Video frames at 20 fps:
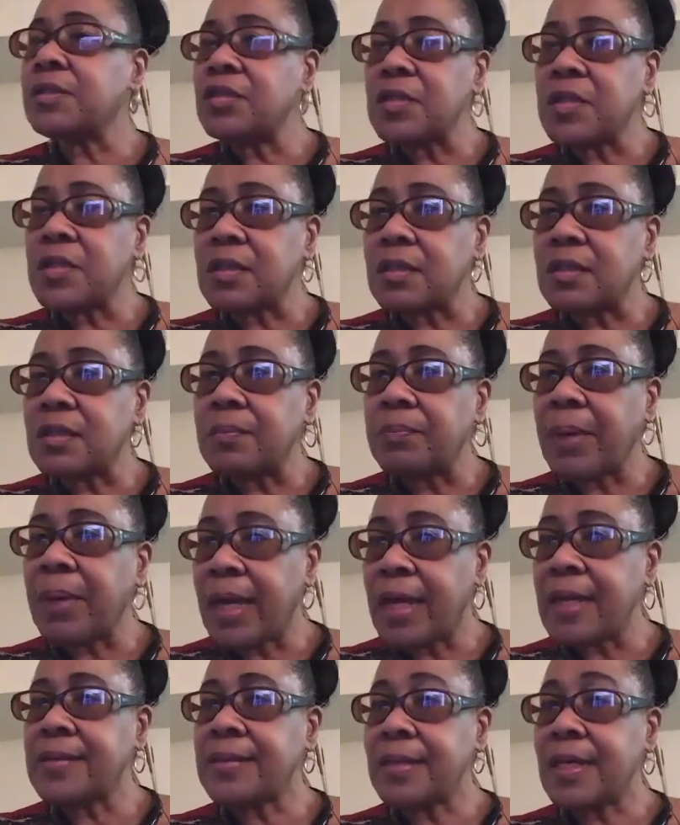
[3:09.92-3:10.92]
just
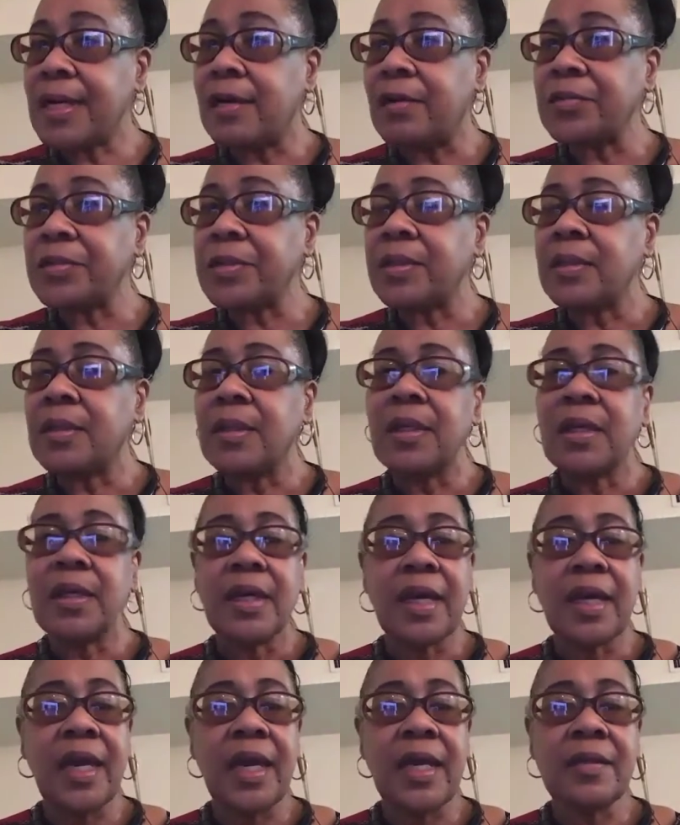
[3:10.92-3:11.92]
pass out.
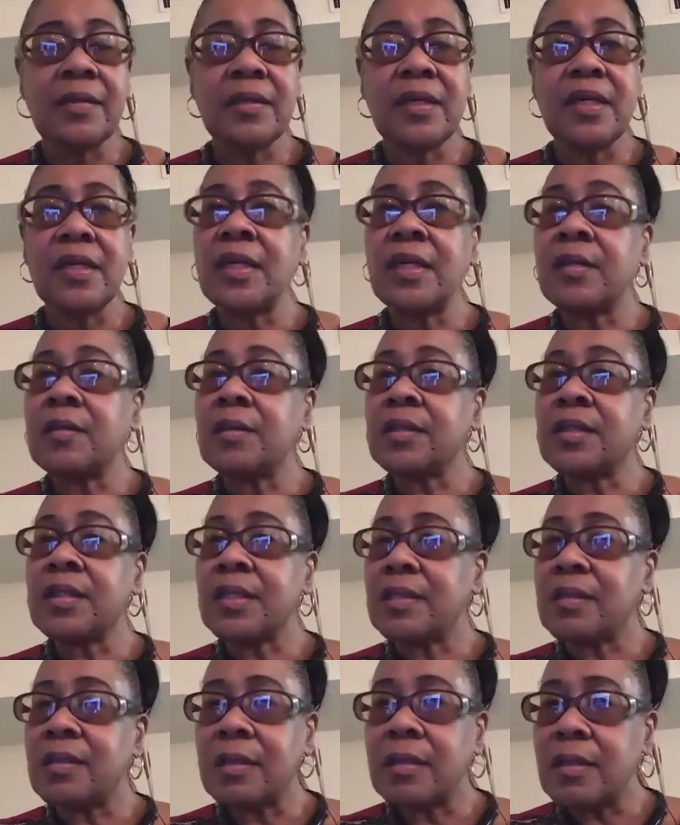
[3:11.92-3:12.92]
And it
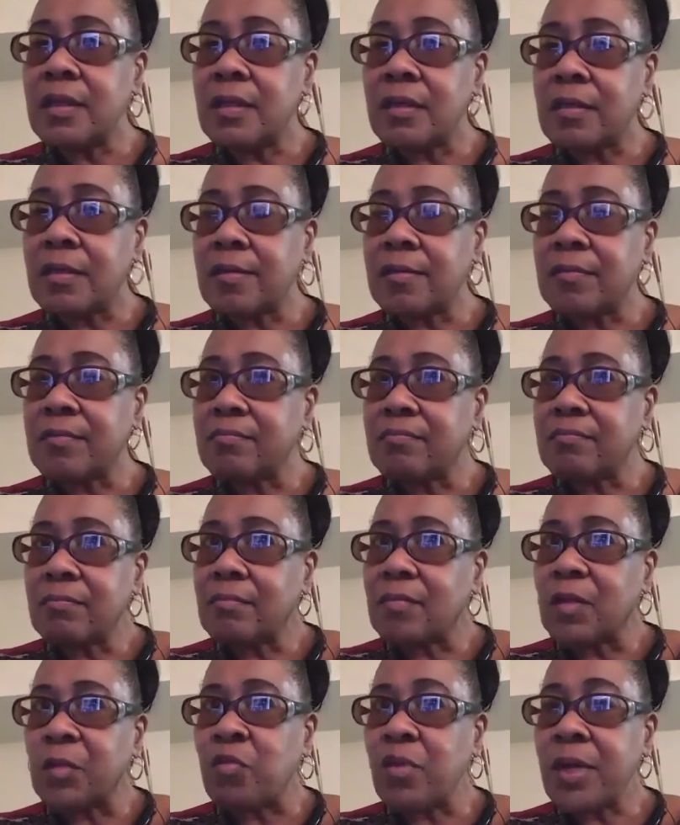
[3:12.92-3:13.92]
didn't look
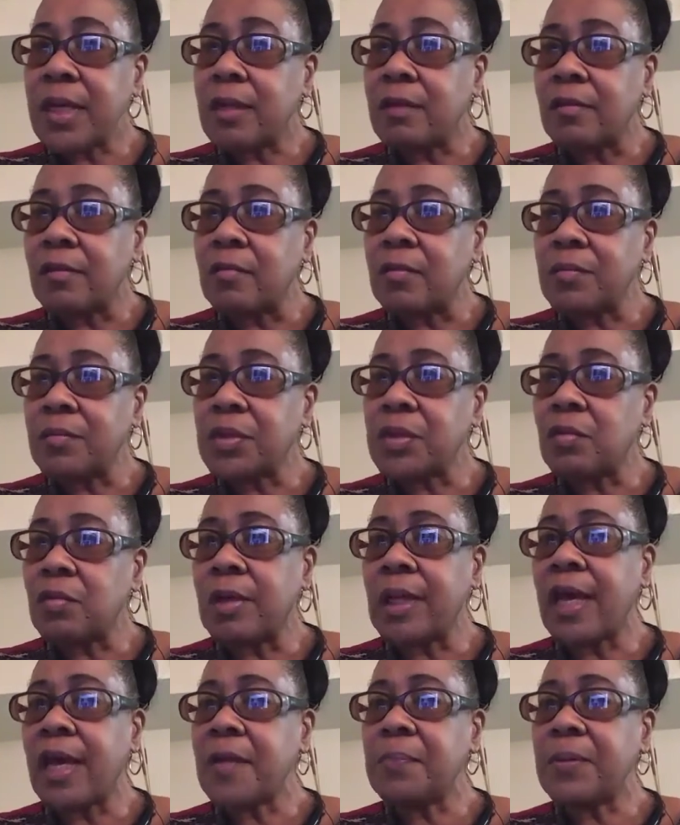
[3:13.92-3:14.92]
real. So a
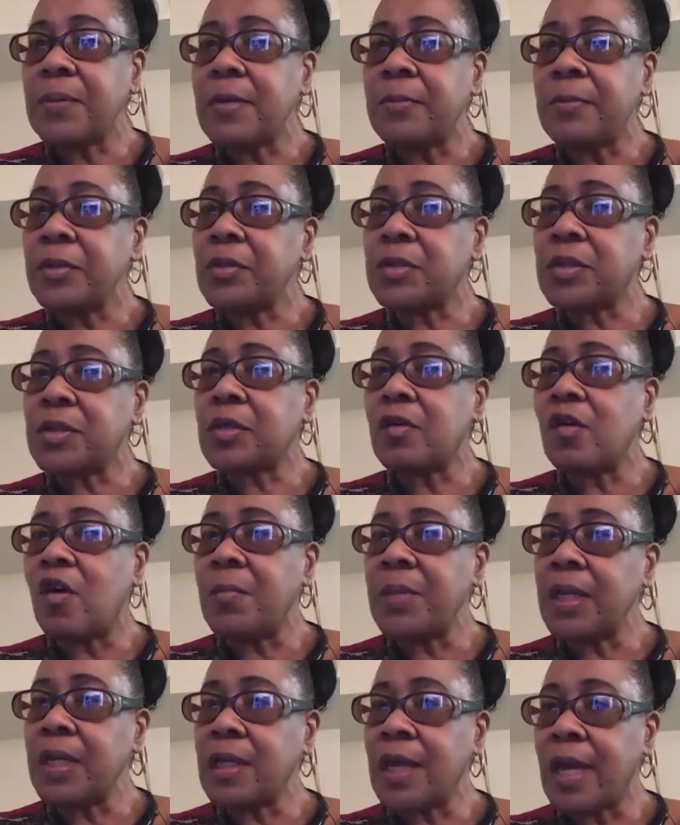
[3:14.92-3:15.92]
lot of people used to call
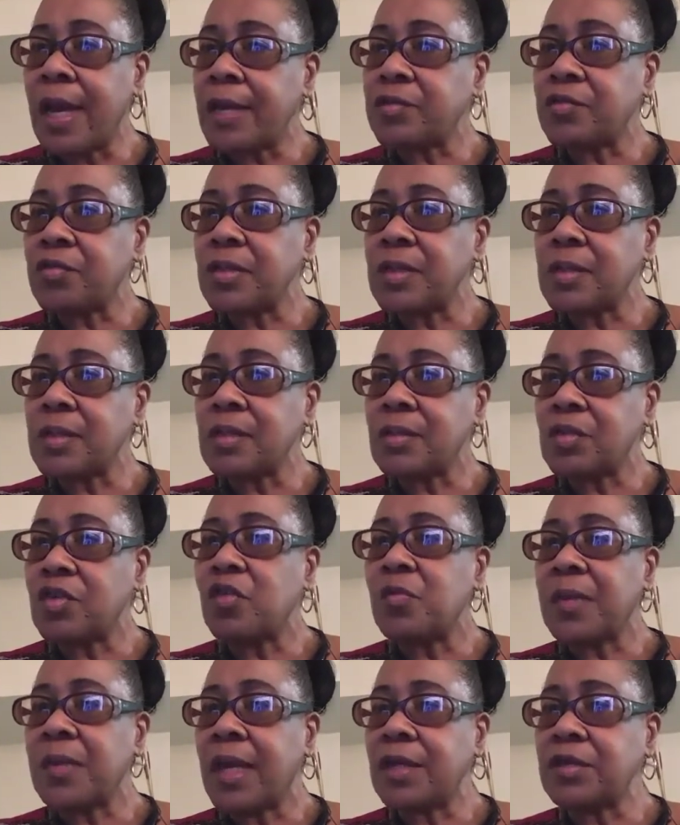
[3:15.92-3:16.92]
me an actress and
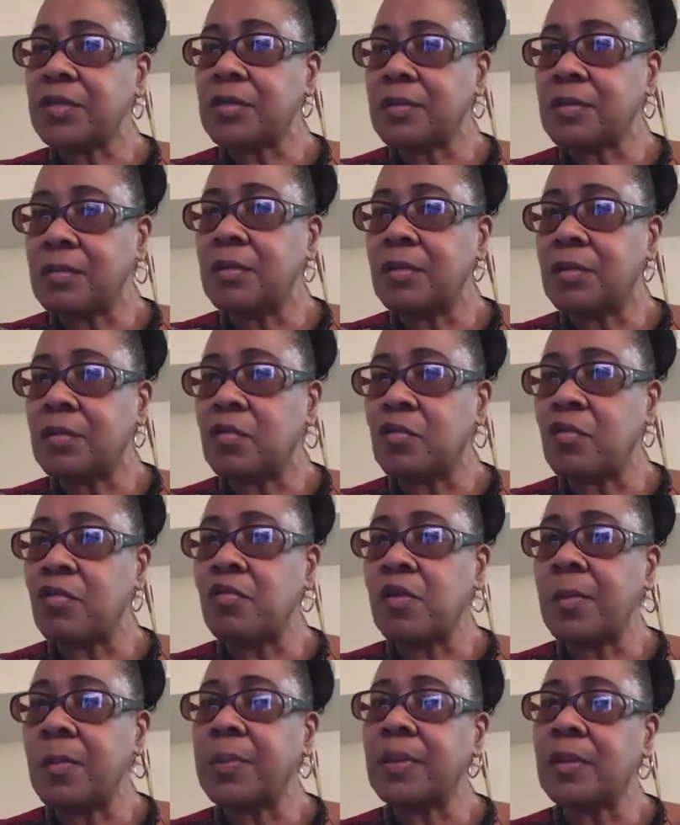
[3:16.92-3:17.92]
told me I should,
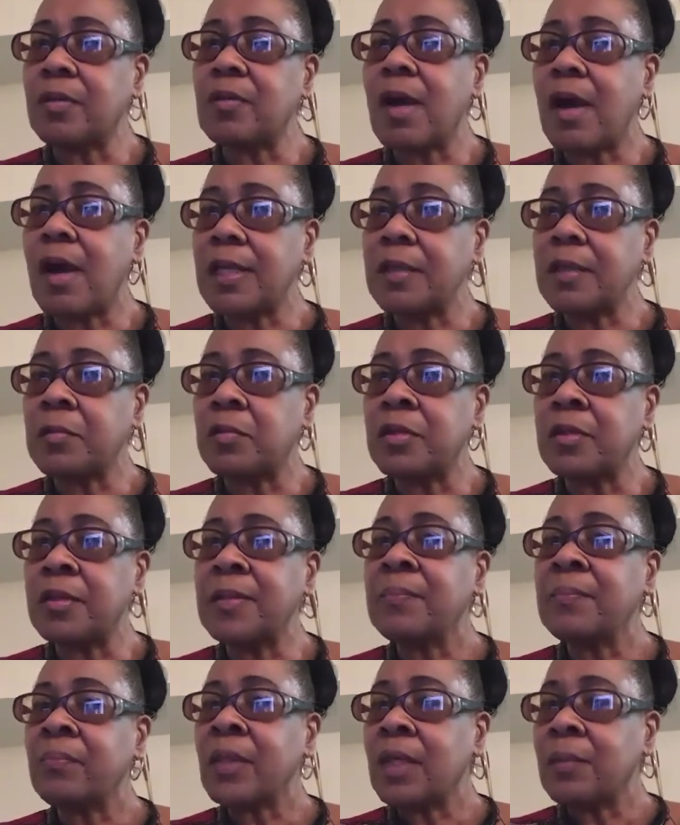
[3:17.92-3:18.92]
grow up and go to Hollywood
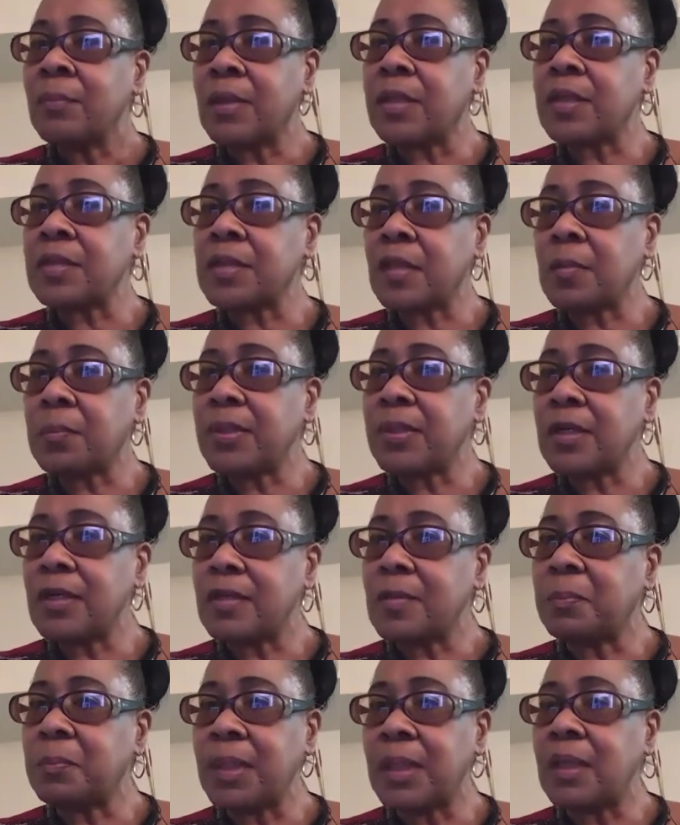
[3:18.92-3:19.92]
because it
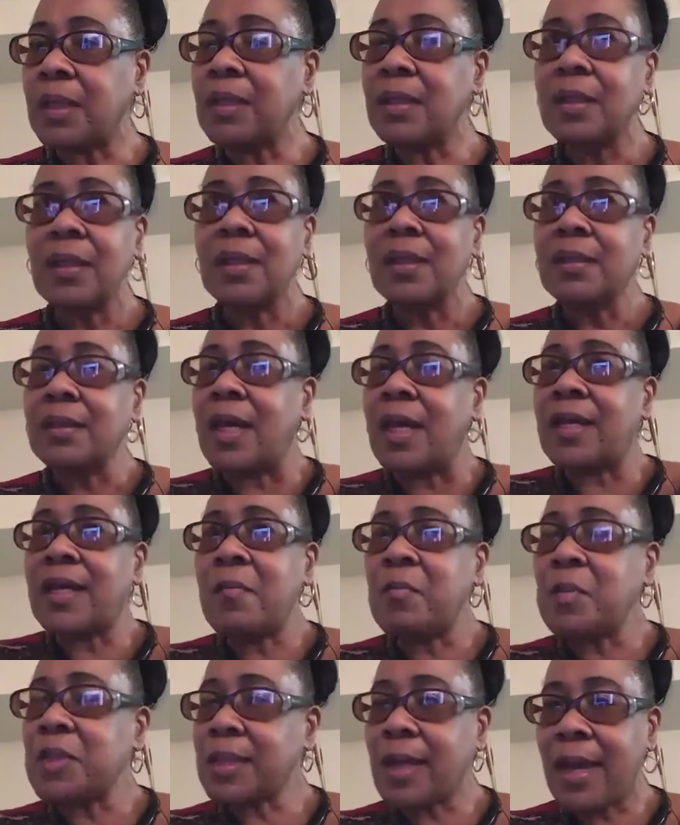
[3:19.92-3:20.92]
appeared to be that
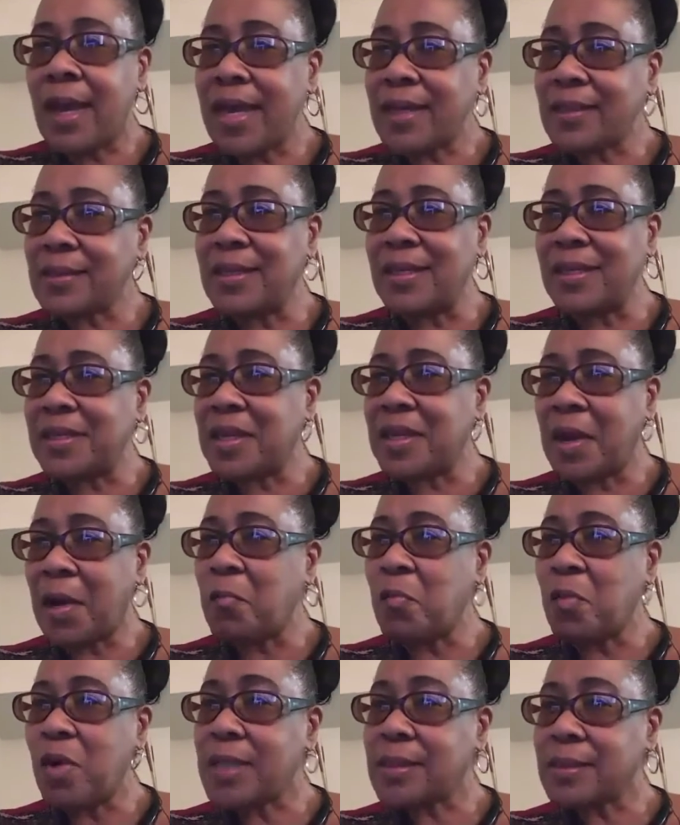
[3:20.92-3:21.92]
I was acting, and I
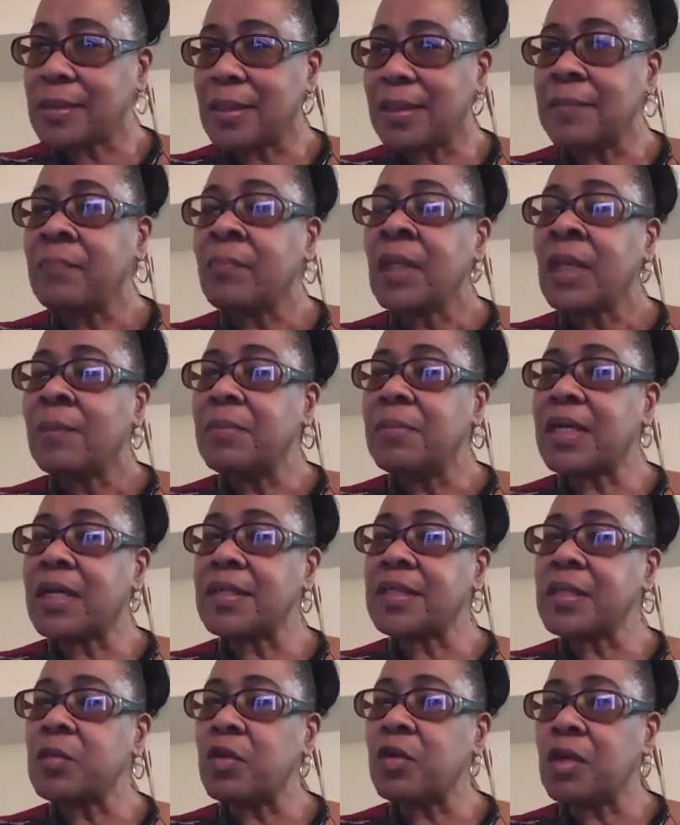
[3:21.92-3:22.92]
wasn't,
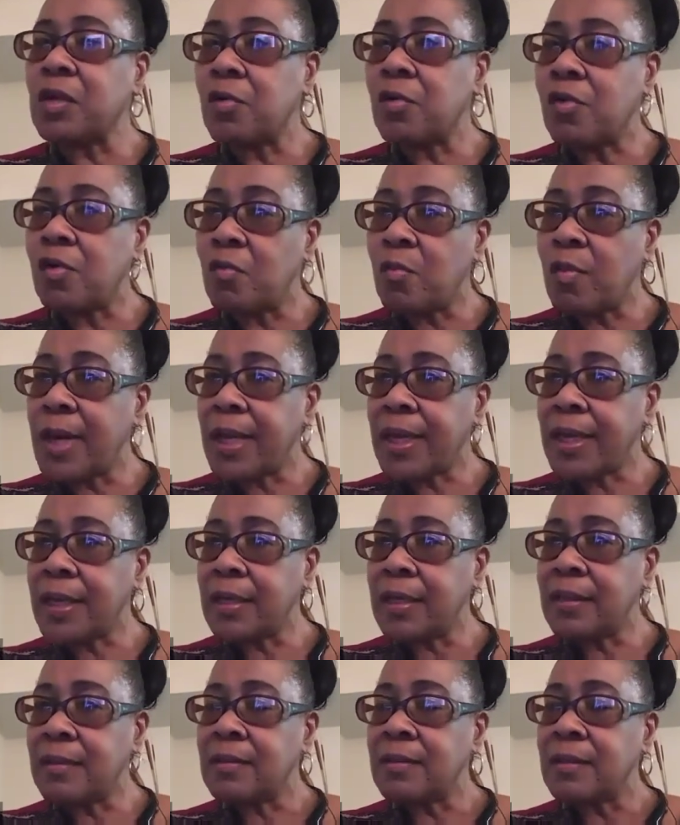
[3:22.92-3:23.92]
because it would go away